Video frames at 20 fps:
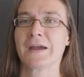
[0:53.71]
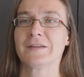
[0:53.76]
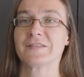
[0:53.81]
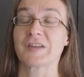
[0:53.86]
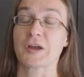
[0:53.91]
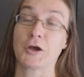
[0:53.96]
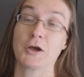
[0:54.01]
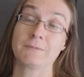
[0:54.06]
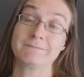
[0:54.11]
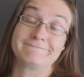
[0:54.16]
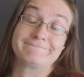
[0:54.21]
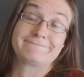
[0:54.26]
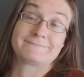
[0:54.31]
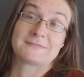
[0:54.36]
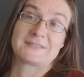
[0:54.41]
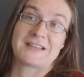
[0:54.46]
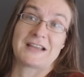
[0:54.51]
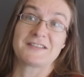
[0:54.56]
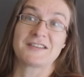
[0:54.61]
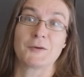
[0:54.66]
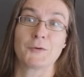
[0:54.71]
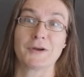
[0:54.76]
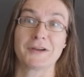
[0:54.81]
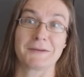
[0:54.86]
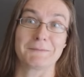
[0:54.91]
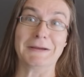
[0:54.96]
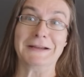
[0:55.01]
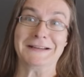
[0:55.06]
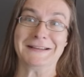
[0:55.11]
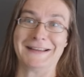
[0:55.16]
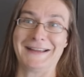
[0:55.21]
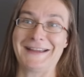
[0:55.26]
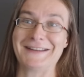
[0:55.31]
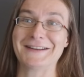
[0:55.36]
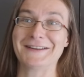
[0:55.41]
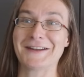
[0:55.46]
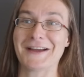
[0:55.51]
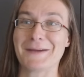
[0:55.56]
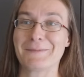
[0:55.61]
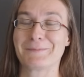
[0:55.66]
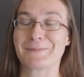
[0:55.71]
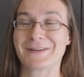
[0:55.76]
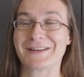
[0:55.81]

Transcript: So that's how I ended up